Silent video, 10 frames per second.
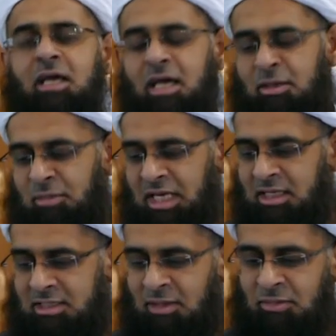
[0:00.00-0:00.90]
and make
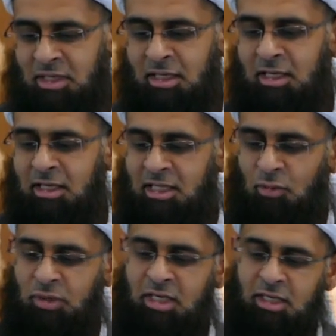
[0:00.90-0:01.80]
it something that
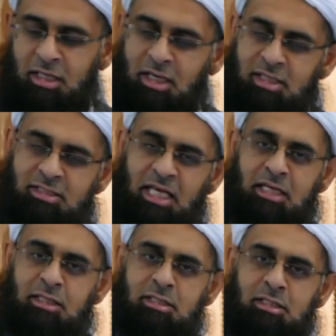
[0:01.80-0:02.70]
we can
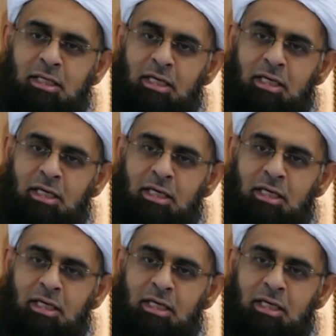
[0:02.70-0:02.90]
ascend